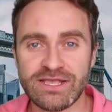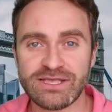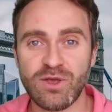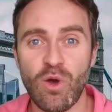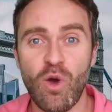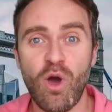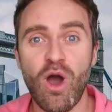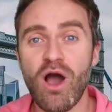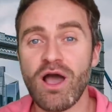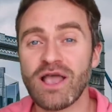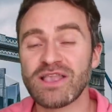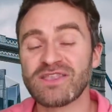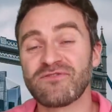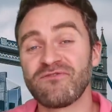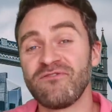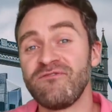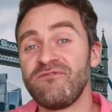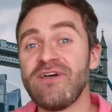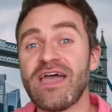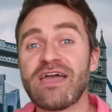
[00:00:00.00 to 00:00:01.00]
So it's
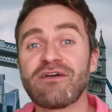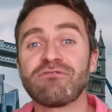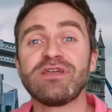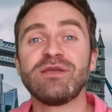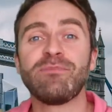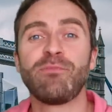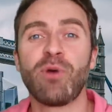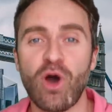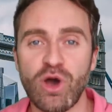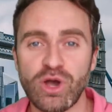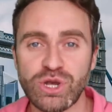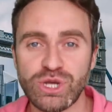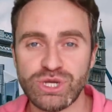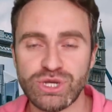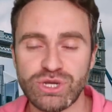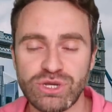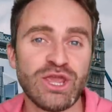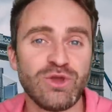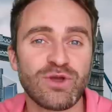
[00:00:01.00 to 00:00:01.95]
very posh.